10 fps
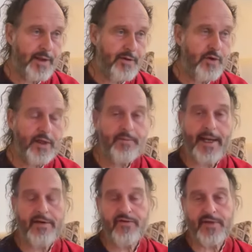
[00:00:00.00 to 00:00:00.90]
then you can
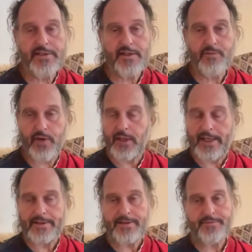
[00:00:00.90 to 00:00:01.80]
manifest a Pure
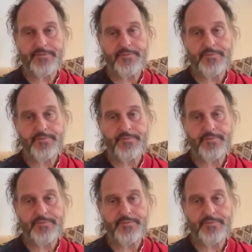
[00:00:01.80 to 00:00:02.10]
Land.